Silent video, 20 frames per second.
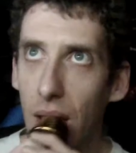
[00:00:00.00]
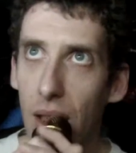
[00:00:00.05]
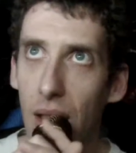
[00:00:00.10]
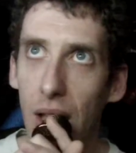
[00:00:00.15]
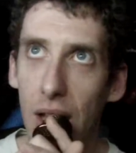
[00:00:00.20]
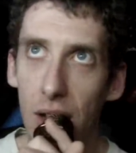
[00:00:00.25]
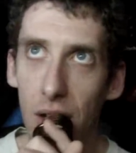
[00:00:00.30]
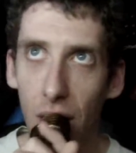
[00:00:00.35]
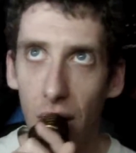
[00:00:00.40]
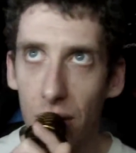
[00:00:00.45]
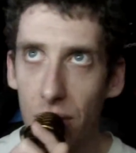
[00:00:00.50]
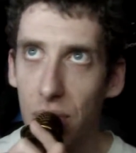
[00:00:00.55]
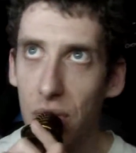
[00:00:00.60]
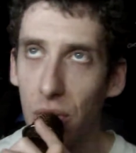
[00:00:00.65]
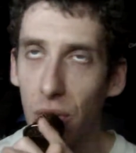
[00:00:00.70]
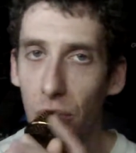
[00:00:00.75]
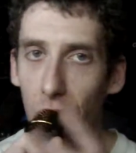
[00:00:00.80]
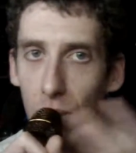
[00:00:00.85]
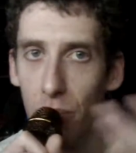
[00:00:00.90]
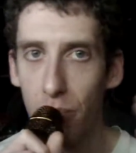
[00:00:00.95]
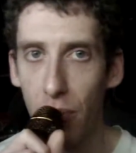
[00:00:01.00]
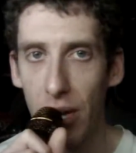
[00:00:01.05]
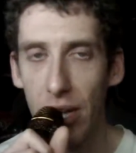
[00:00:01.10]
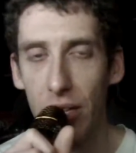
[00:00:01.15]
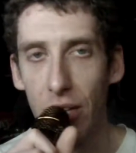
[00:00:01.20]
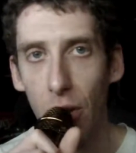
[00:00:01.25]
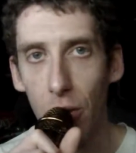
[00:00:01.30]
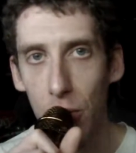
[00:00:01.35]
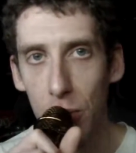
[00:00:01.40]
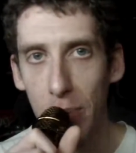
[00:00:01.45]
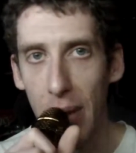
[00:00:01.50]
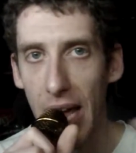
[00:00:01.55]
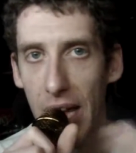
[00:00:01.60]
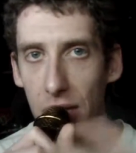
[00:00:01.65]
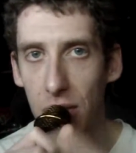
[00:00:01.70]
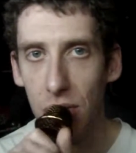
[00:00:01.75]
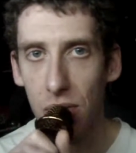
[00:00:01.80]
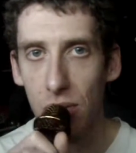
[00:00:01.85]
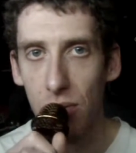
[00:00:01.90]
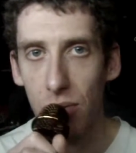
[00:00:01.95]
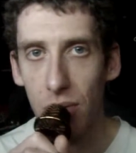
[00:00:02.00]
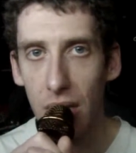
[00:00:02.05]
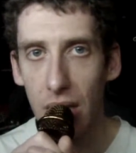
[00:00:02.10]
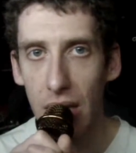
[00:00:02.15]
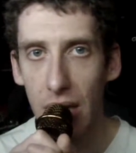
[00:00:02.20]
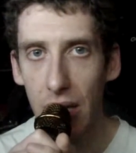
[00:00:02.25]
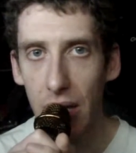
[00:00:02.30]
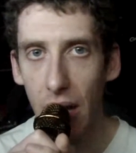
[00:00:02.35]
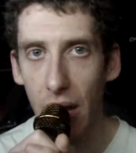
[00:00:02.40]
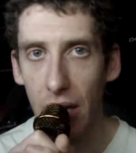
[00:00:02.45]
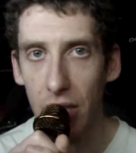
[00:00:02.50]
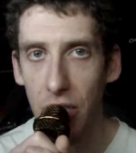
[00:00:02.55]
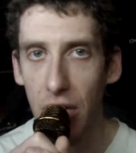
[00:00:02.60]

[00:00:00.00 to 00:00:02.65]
And it also goes back to the